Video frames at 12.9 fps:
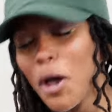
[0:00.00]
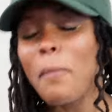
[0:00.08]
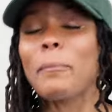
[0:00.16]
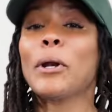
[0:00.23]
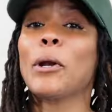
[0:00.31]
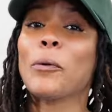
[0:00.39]

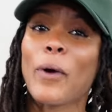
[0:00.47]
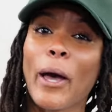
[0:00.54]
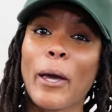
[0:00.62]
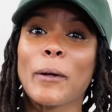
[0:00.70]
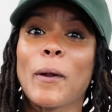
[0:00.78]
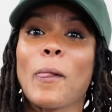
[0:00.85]
But
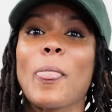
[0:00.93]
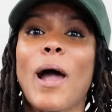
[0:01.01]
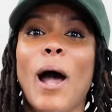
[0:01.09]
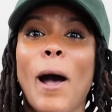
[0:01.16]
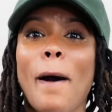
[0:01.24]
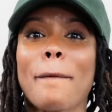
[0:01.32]
anyway,
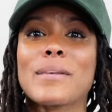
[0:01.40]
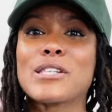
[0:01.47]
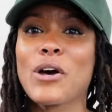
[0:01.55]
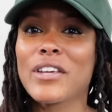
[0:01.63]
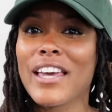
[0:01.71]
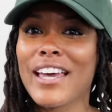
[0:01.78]
um, so
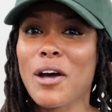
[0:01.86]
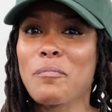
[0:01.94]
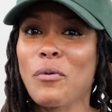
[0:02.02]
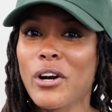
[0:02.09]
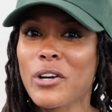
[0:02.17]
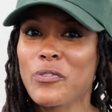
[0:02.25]
yeah,
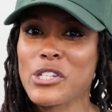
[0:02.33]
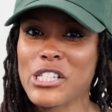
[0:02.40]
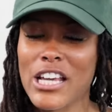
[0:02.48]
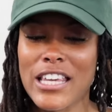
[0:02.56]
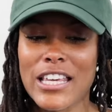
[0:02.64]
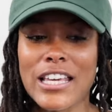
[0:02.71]
born in
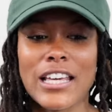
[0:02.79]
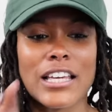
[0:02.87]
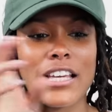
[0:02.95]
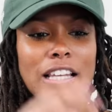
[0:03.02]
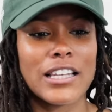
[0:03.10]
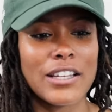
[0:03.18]
Virginia,
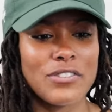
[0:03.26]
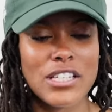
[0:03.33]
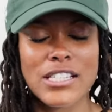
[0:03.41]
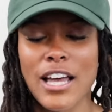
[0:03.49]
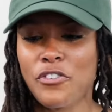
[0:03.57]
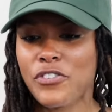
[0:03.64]
lived in
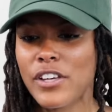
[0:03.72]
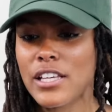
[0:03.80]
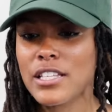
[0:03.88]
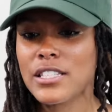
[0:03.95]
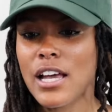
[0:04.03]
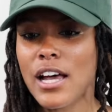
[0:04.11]

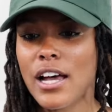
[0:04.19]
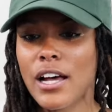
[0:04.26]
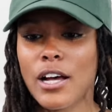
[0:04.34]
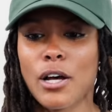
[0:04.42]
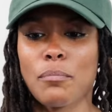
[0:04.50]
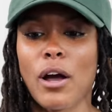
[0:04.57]
Southeast.
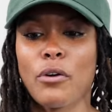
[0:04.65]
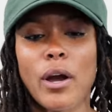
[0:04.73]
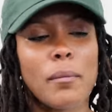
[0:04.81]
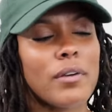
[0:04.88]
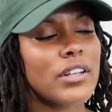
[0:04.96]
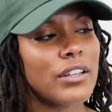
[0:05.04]
Uh, my
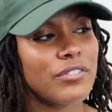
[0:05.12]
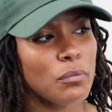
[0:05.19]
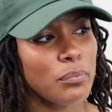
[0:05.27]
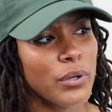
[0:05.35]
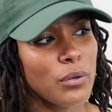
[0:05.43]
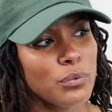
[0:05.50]
grandmother lived in
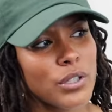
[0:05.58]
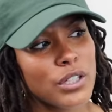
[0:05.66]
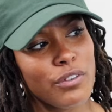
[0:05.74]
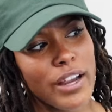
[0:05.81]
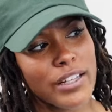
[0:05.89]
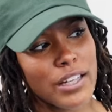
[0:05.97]

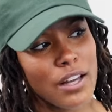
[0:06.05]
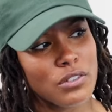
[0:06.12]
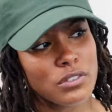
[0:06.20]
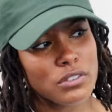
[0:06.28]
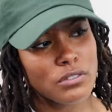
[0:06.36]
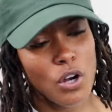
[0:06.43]
Brentwood, right there
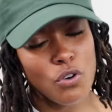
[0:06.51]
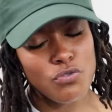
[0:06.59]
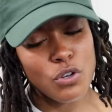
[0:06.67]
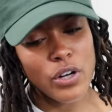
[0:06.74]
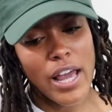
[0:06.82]
on Rhode